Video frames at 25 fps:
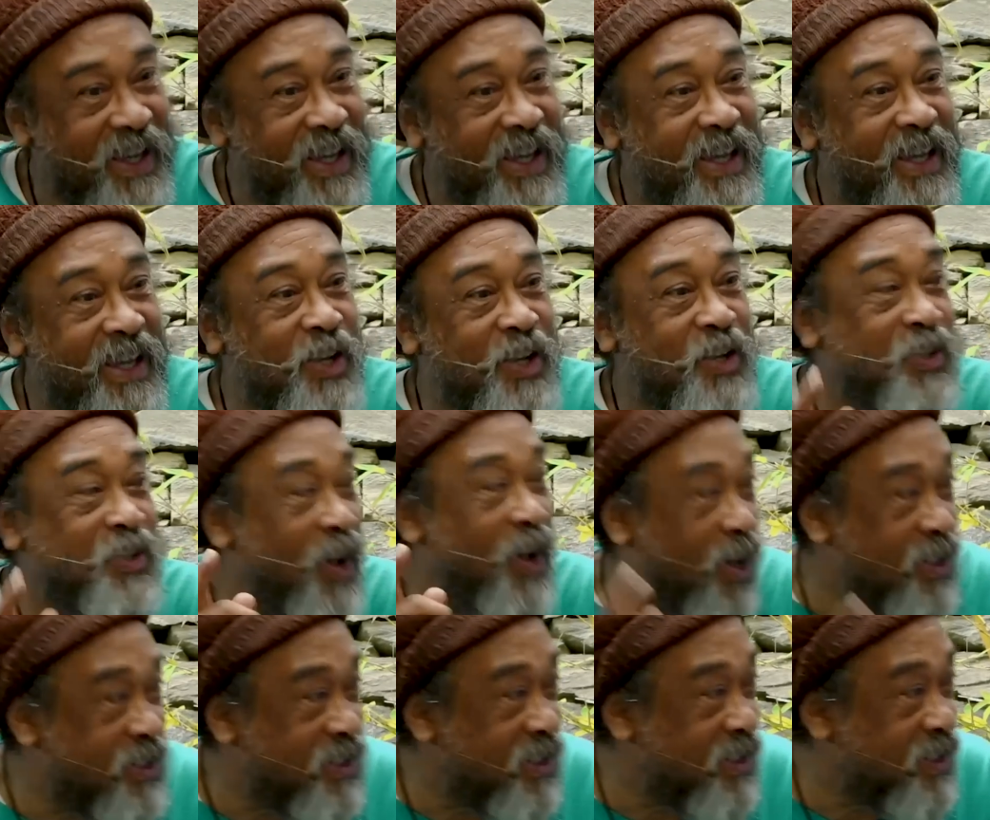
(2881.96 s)
It
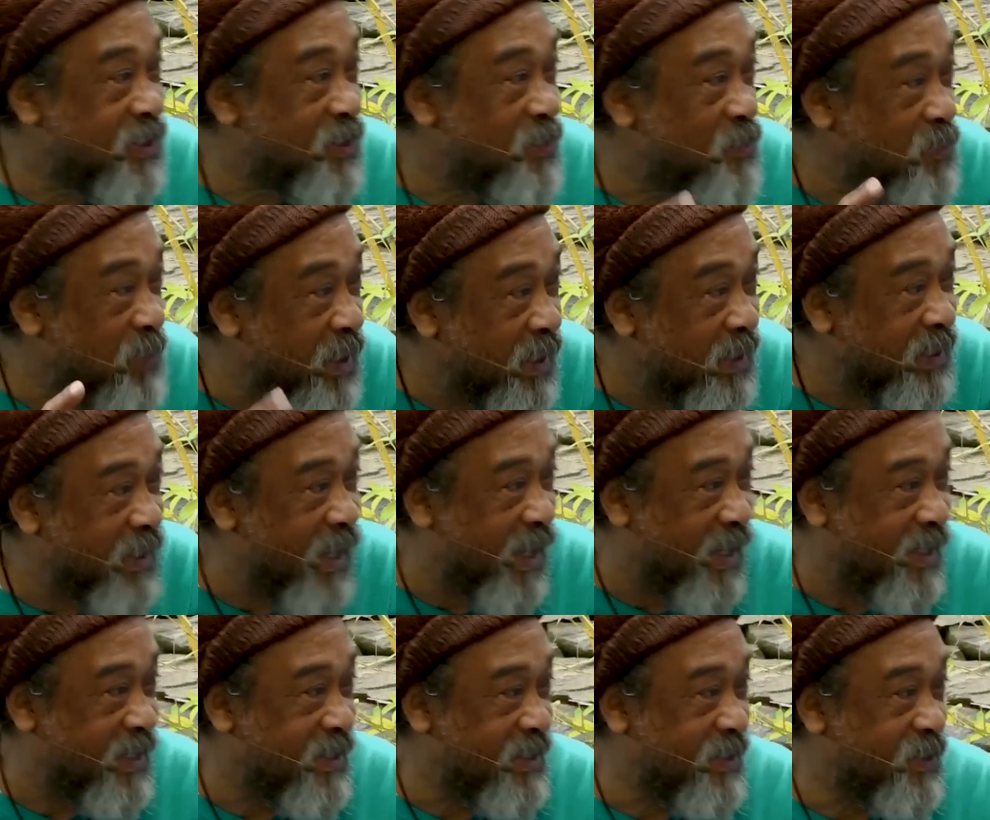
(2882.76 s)
doesn't mean
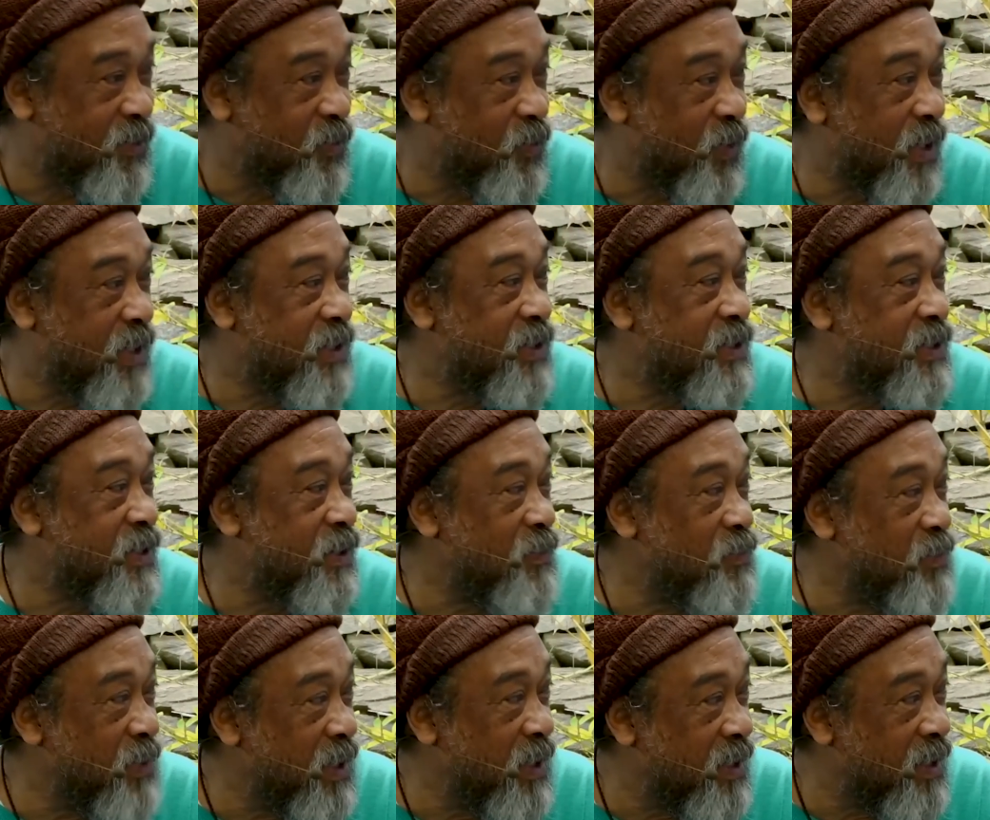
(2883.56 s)
that. What does
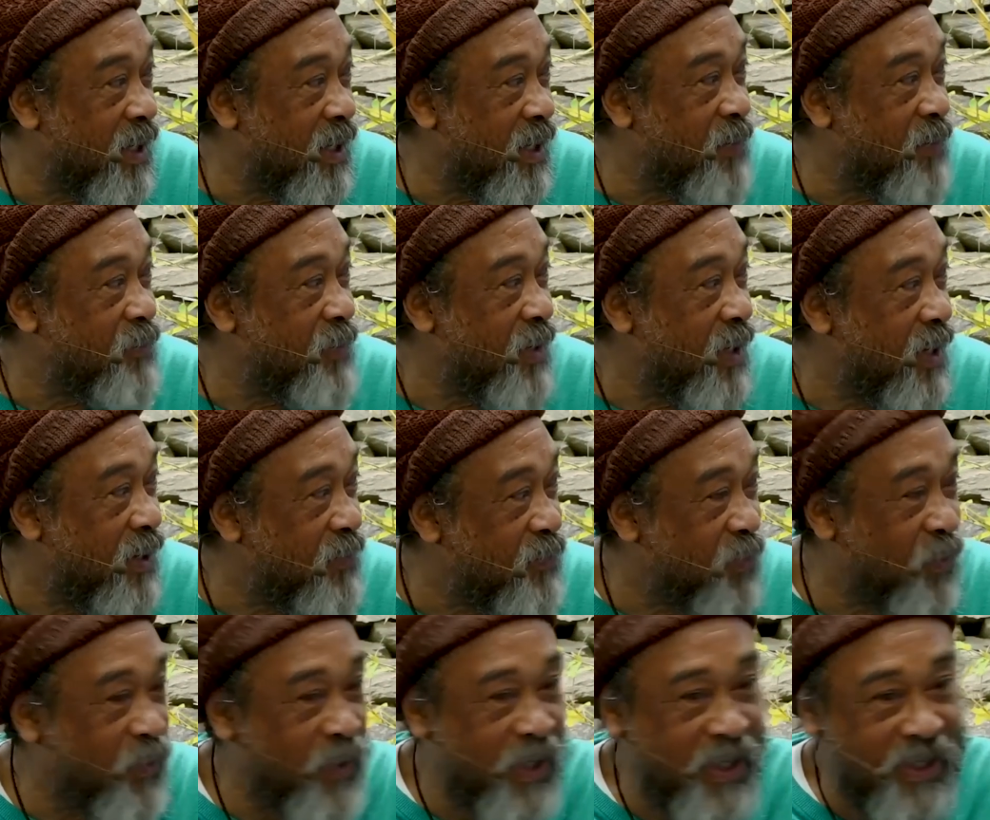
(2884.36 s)
it mean? I'm
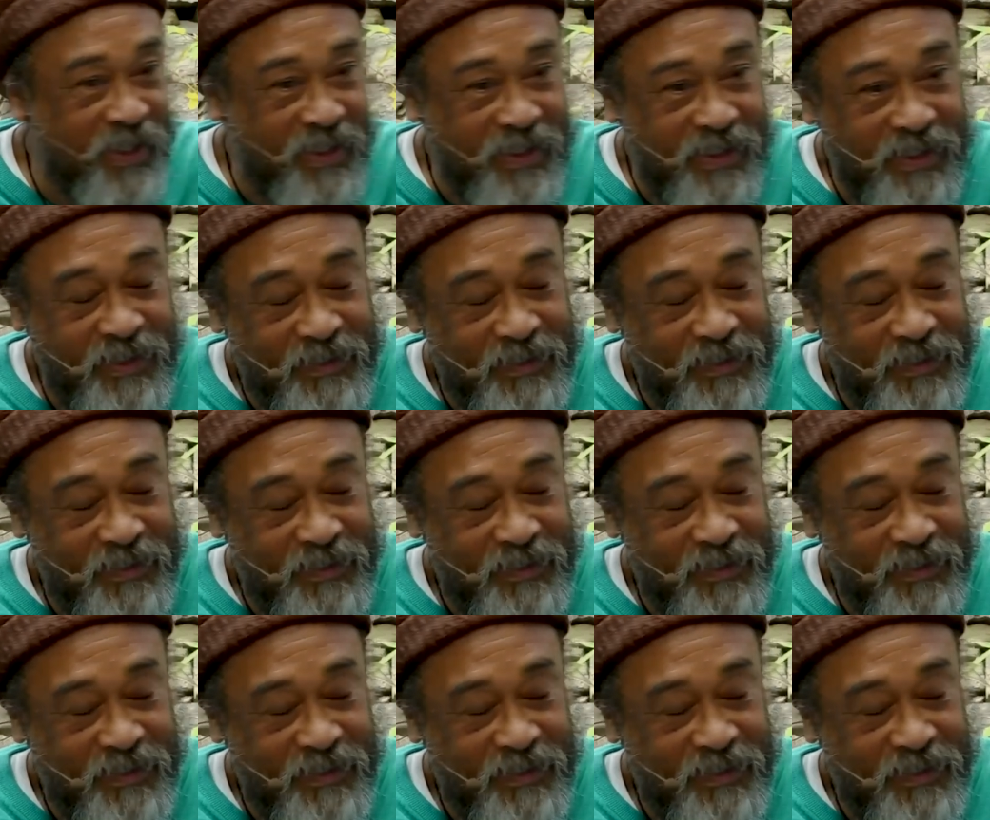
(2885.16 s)
everywhere.